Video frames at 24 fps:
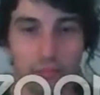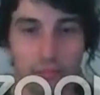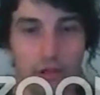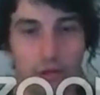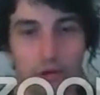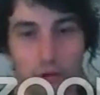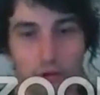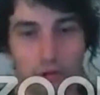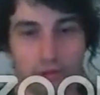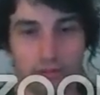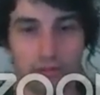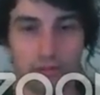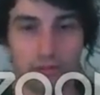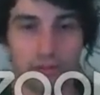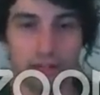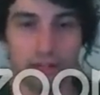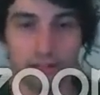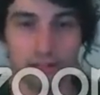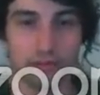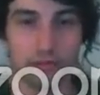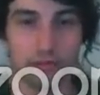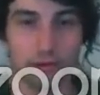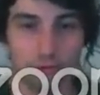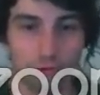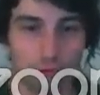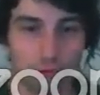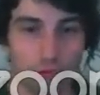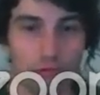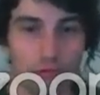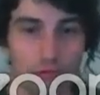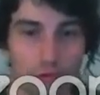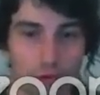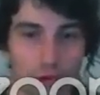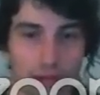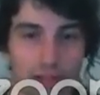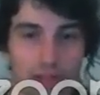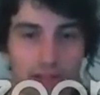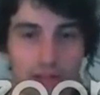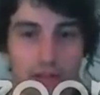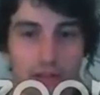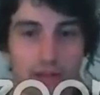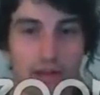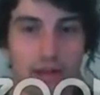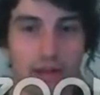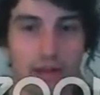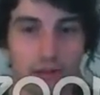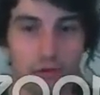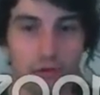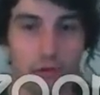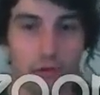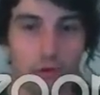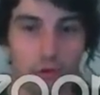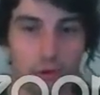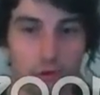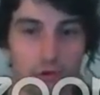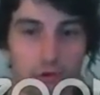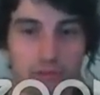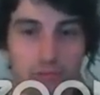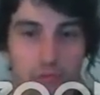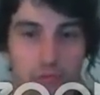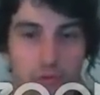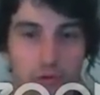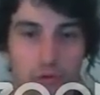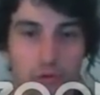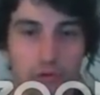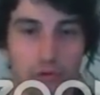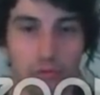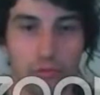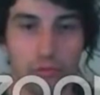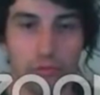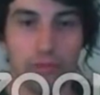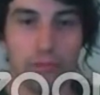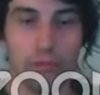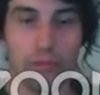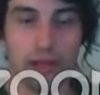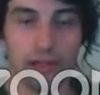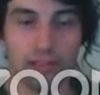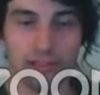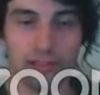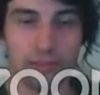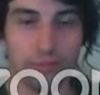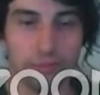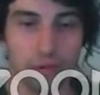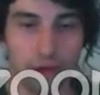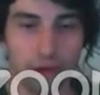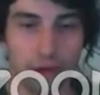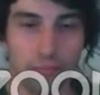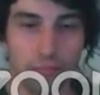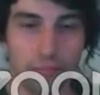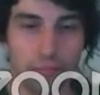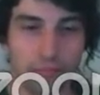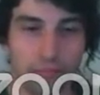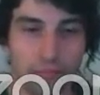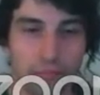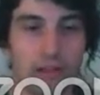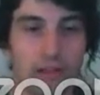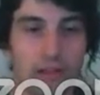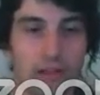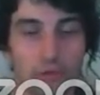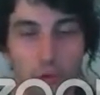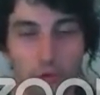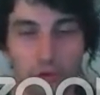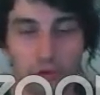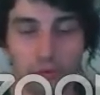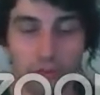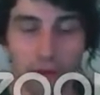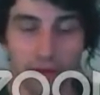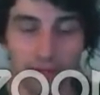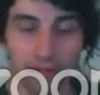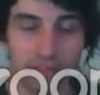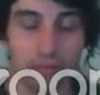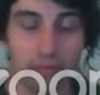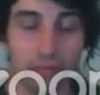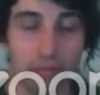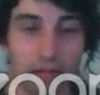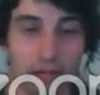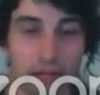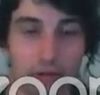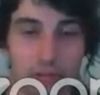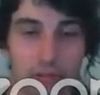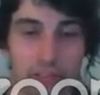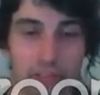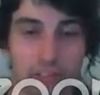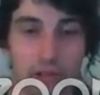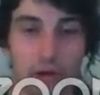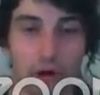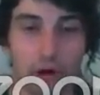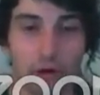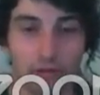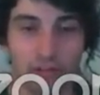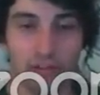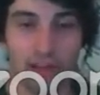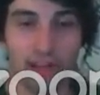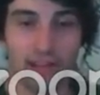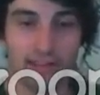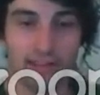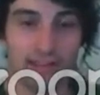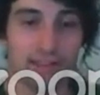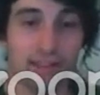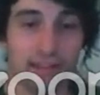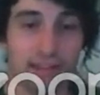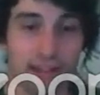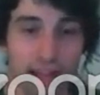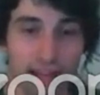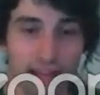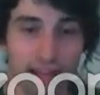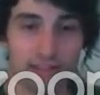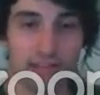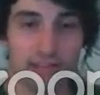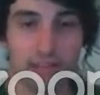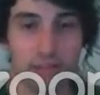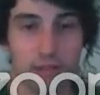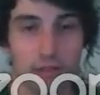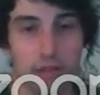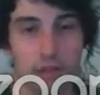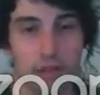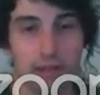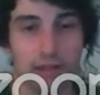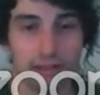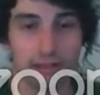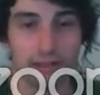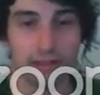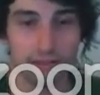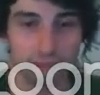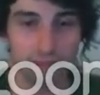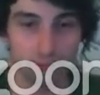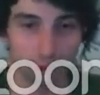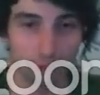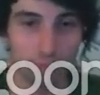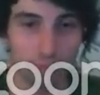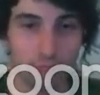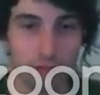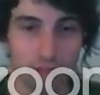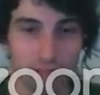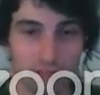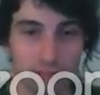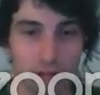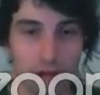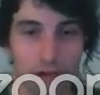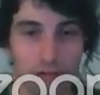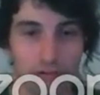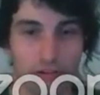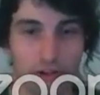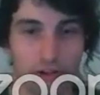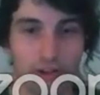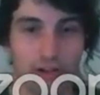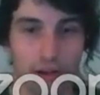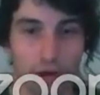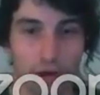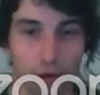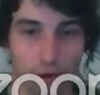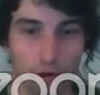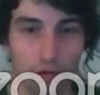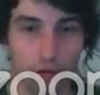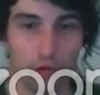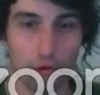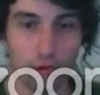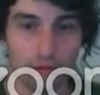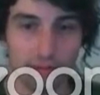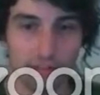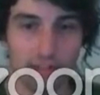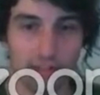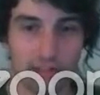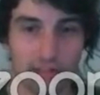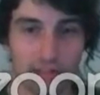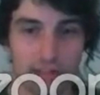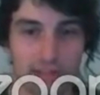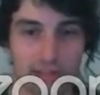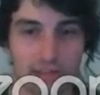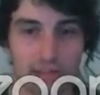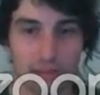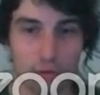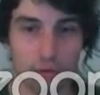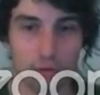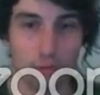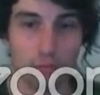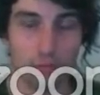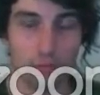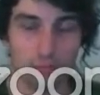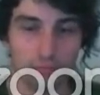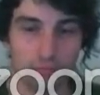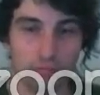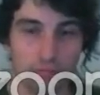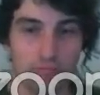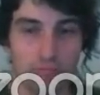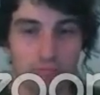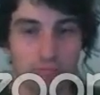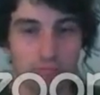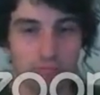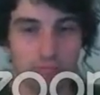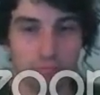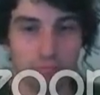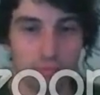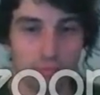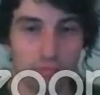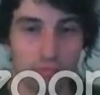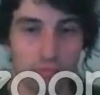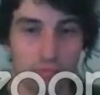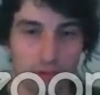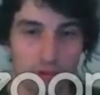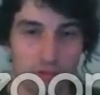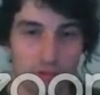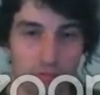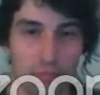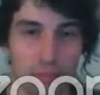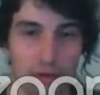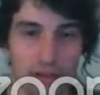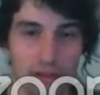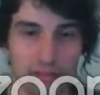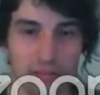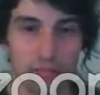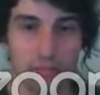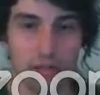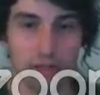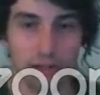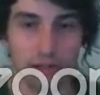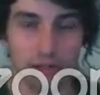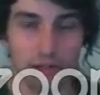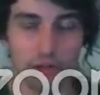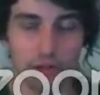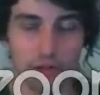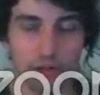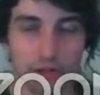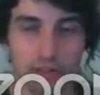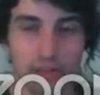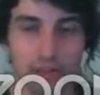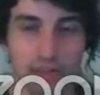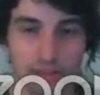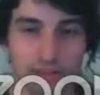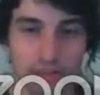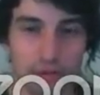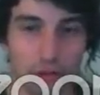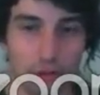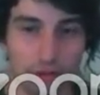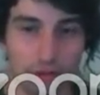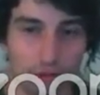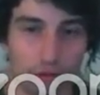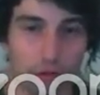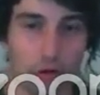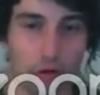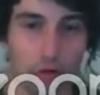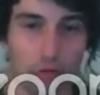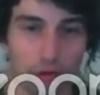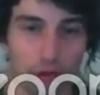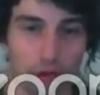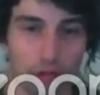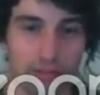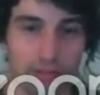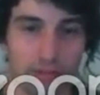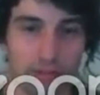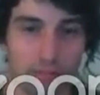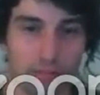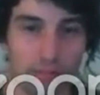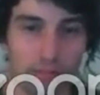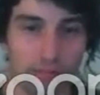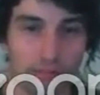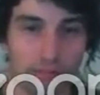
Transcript: because there is no rule for it, so those would not be bisimilar. So the bisimilarity of S and X is not preserved under all contexts, so this bisimulation is not a congruence.